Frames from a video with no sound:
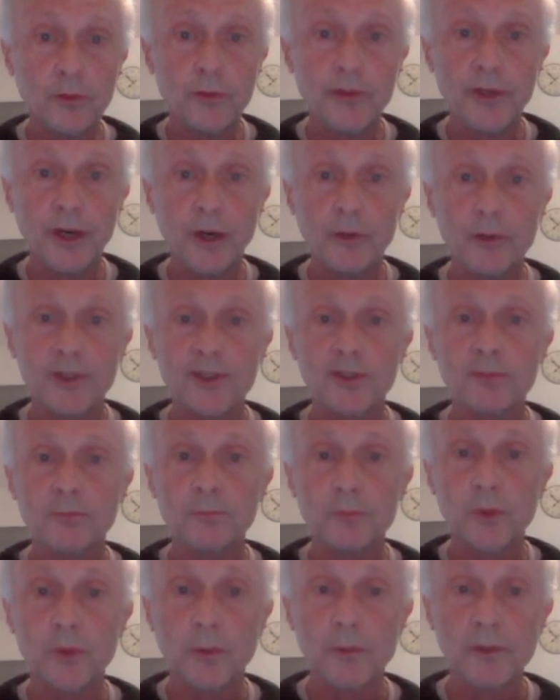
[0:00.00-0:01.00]
now is
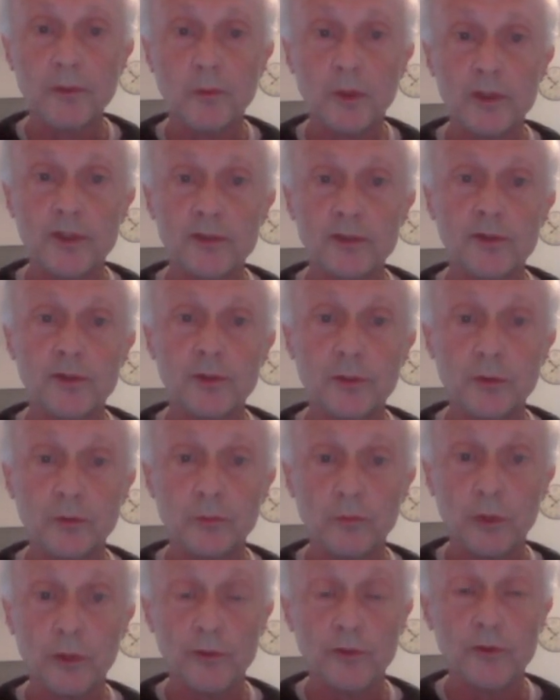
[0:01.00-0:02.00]
probably what you
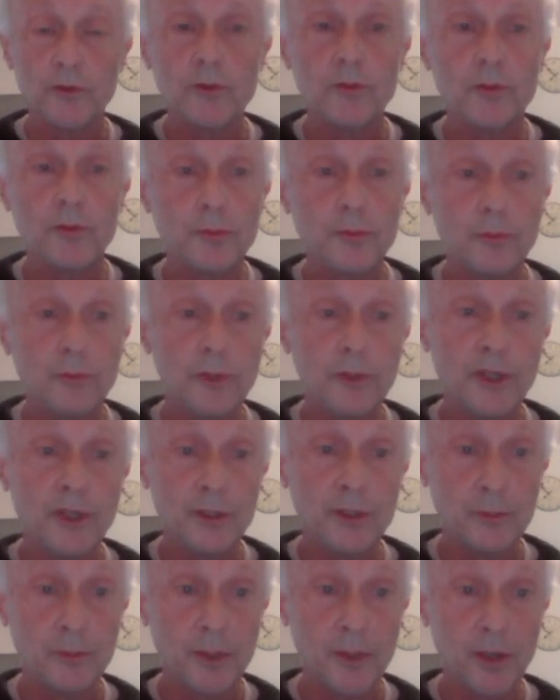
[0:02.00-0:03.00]
want to
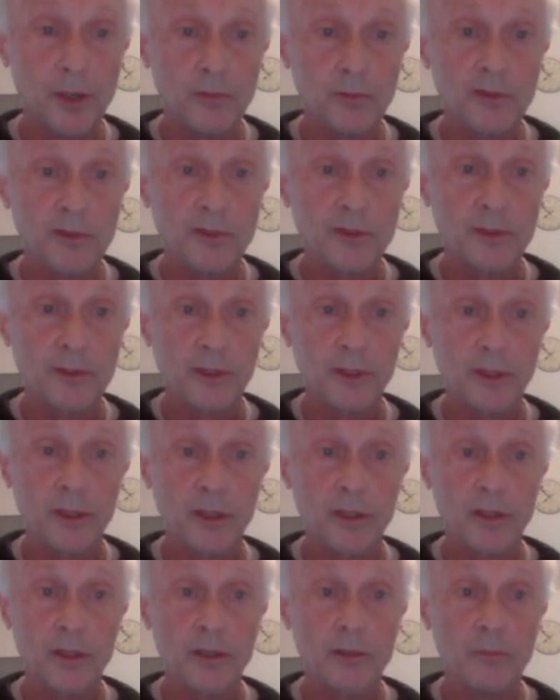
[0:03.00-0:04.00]
hear about
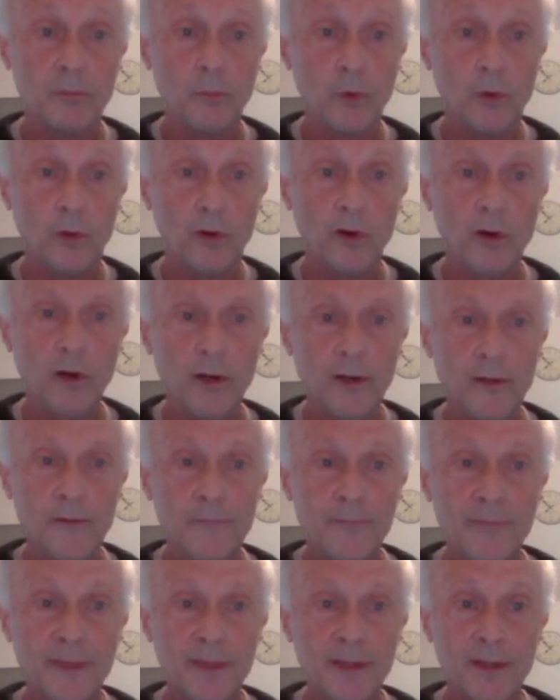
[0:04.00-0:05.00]
more.
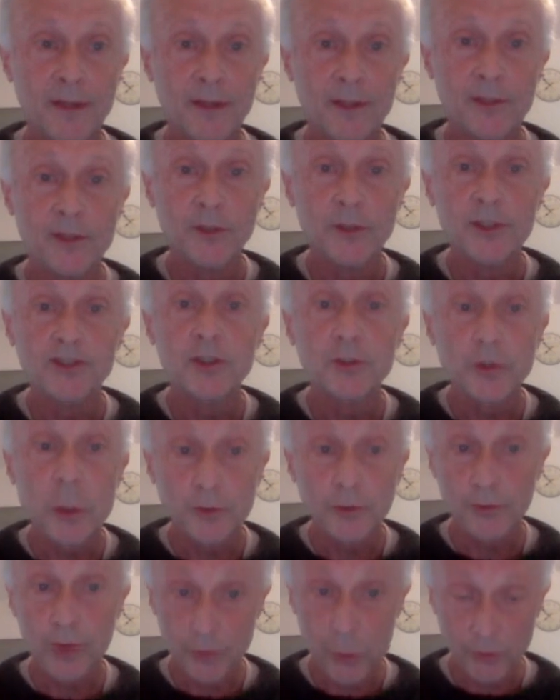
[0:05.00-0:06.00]
So it's
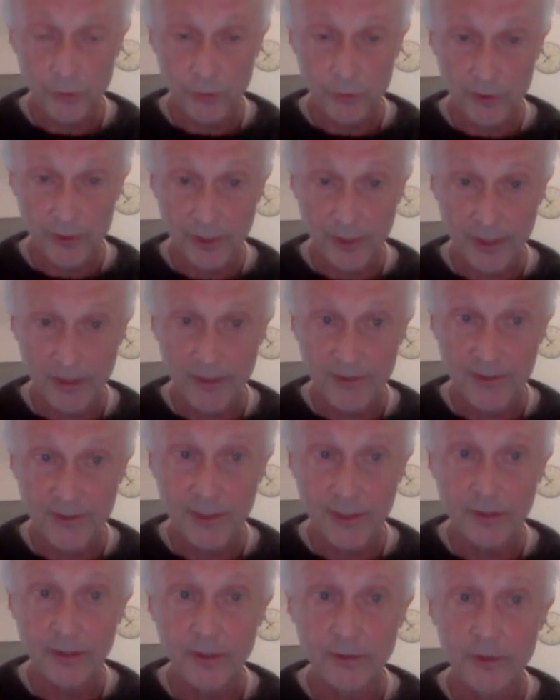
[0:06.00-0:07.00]
source to source, like I
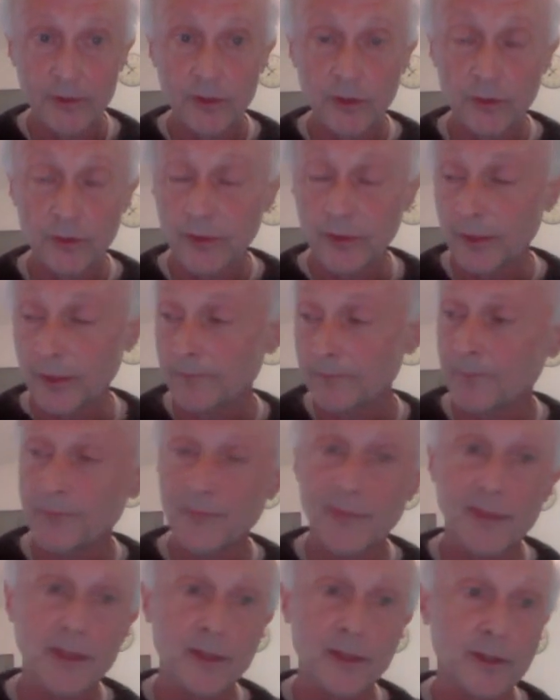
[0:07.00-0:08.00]
said. So the
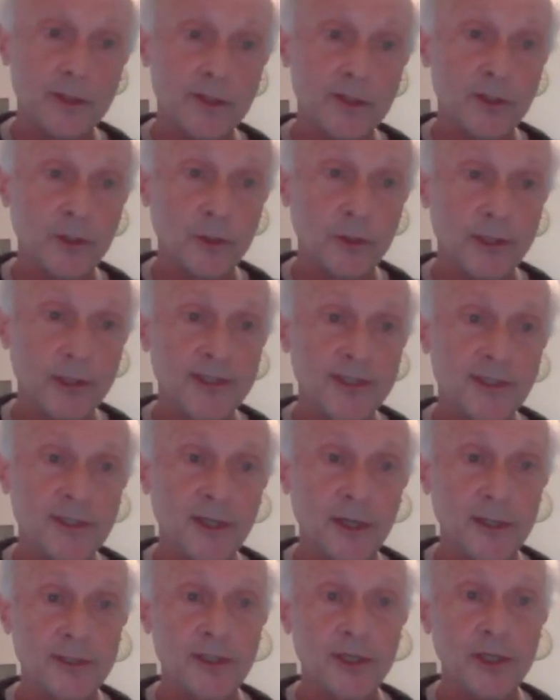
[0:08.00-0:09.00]
story
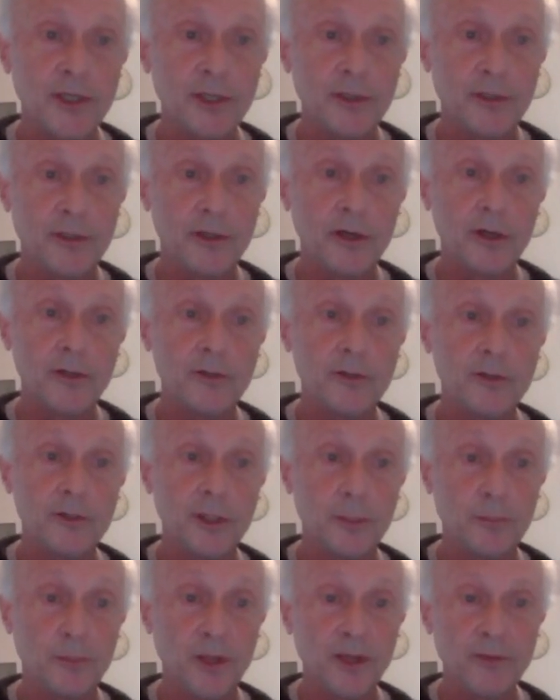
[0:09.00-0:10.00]
starts here on the
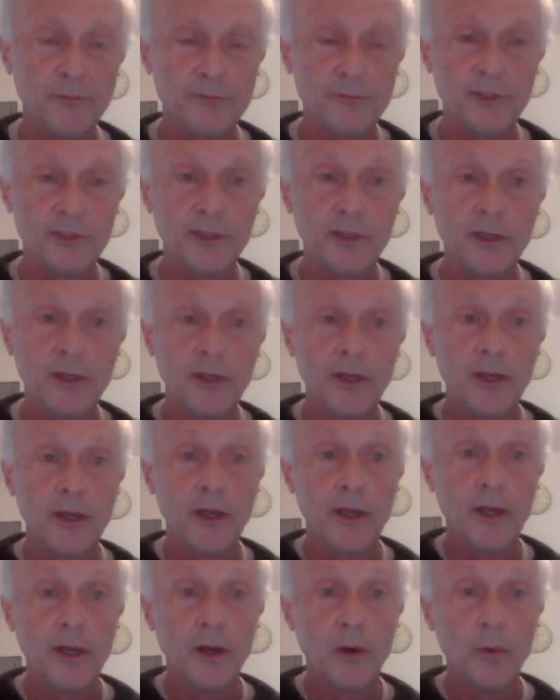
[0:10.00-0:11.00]
top left,
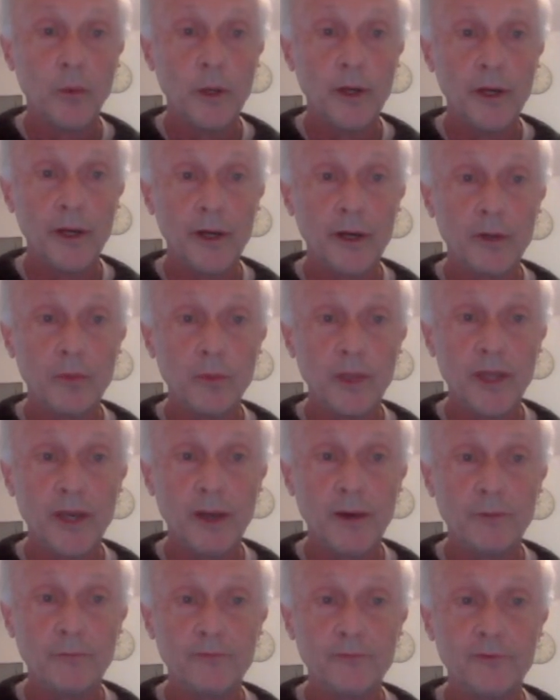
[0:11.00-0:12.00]
where we
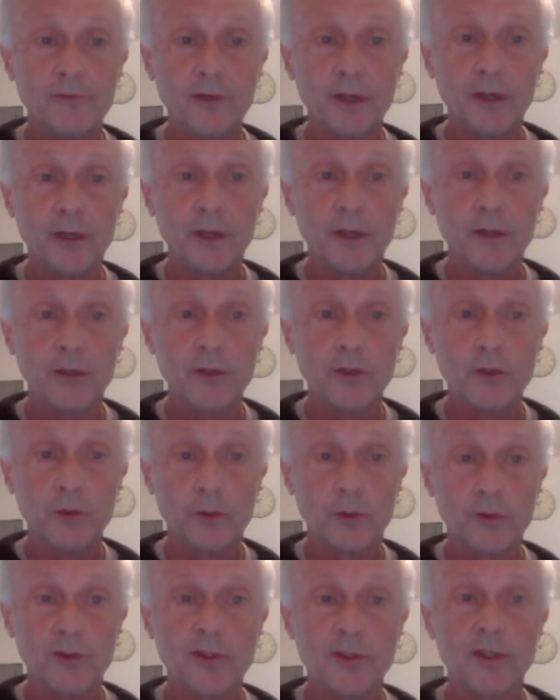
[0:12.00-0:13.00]
have
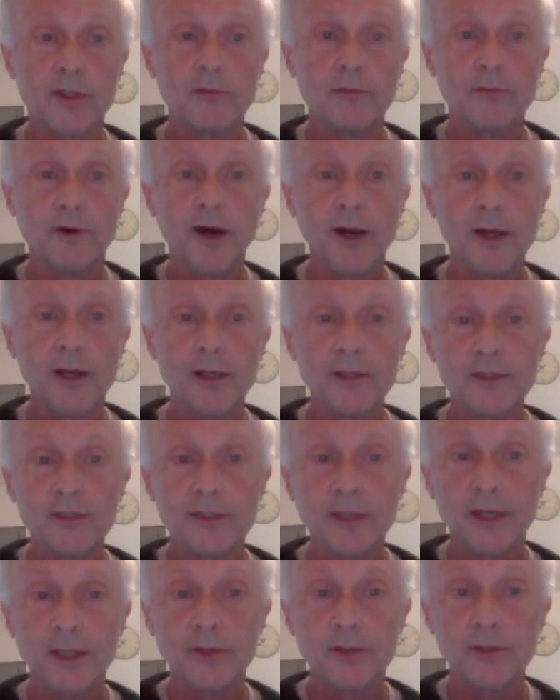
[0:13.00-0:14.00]
source files
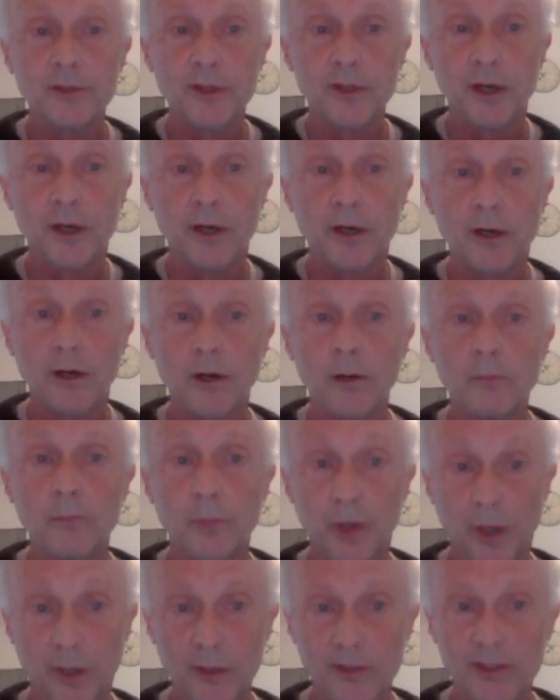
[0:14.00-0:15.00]
that are
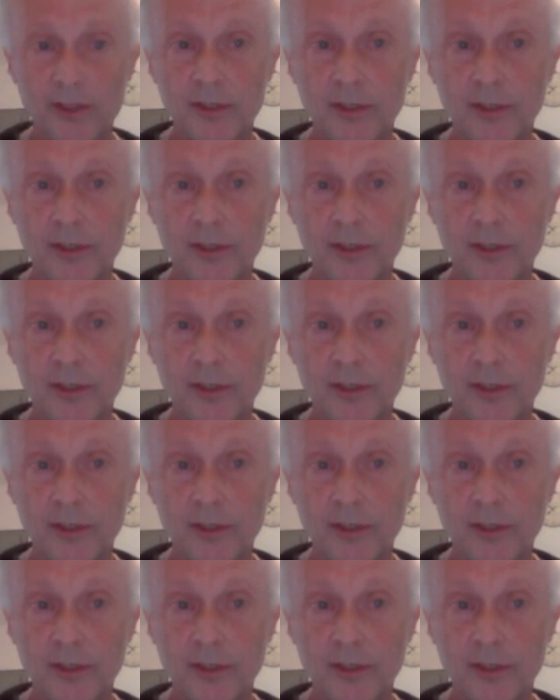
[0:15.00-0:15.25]
parsed,